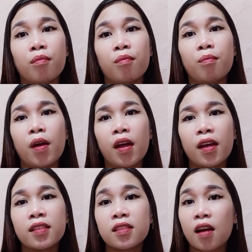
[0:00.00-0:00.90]

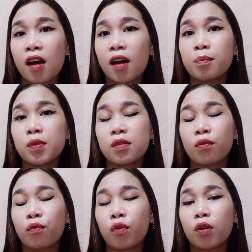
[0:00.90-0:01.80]
Best Apps
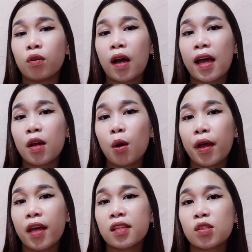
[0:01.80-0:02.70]
for
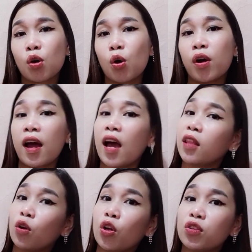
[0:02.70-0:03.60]
iOS or
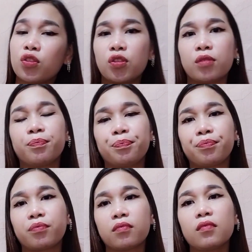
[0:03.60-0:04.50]
Android.
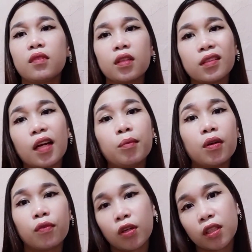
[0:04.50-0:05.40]
Number
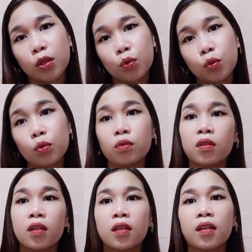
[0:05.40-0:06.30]
42,
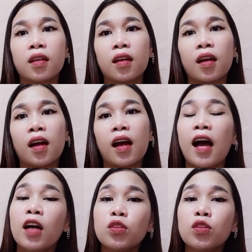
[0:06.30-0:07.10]
how to